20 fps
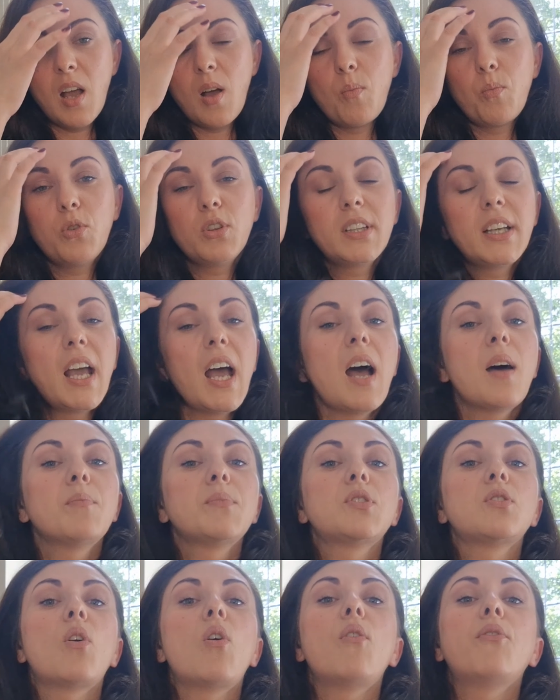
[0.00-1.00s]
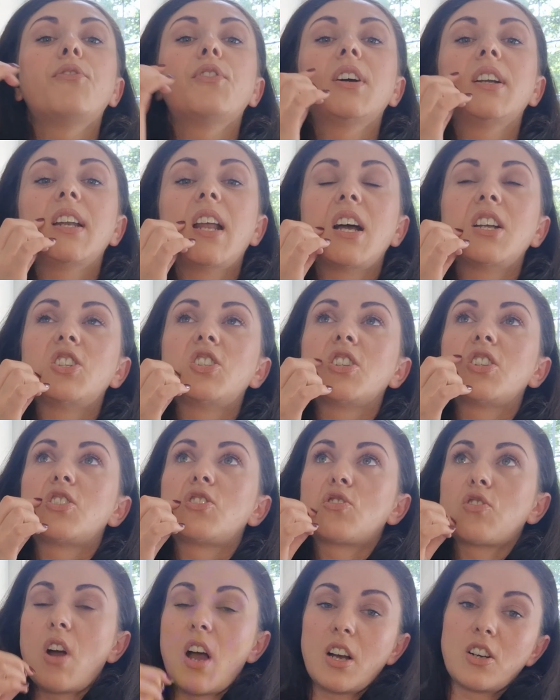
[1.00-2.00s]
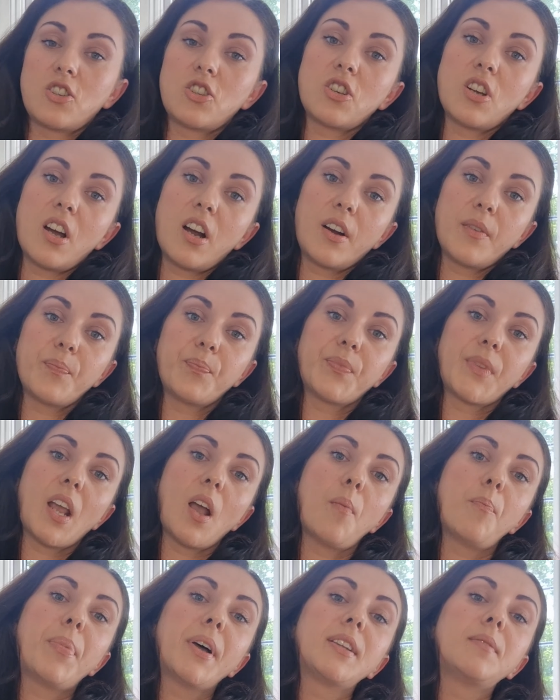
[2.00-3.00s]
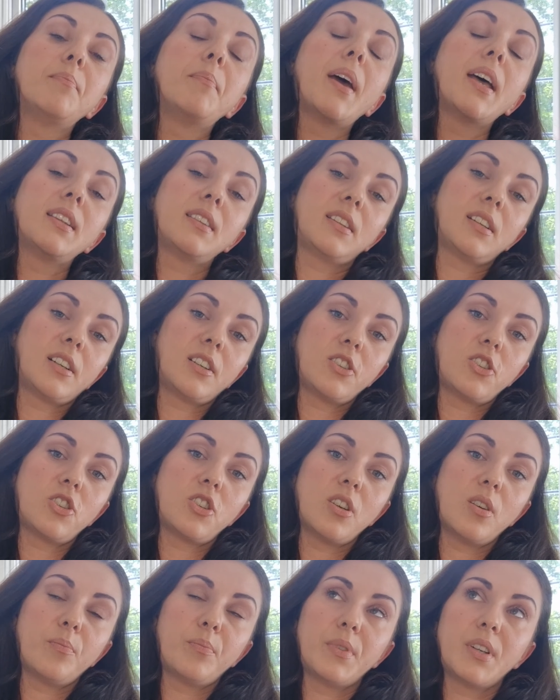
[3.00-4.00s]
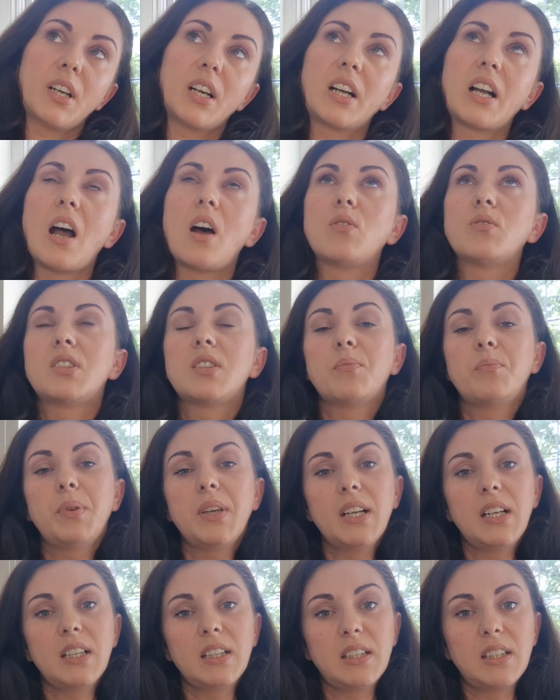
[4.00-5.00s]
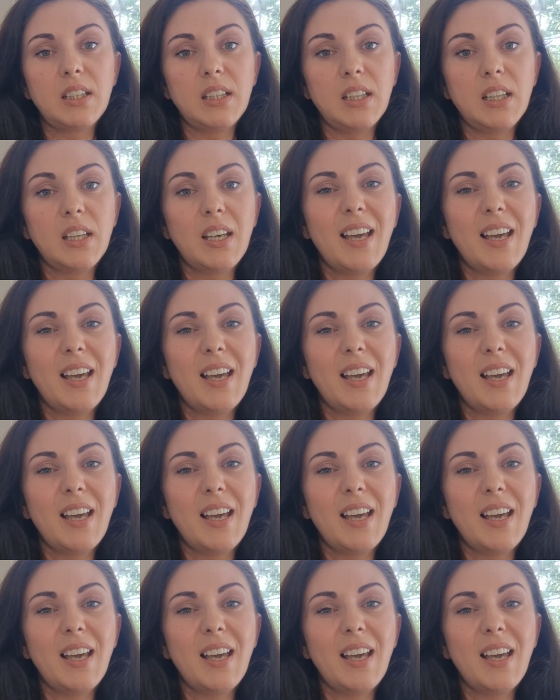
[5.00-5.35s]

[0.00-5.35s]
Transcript: Bootcamps offer not just structure, but mentorship, accountability,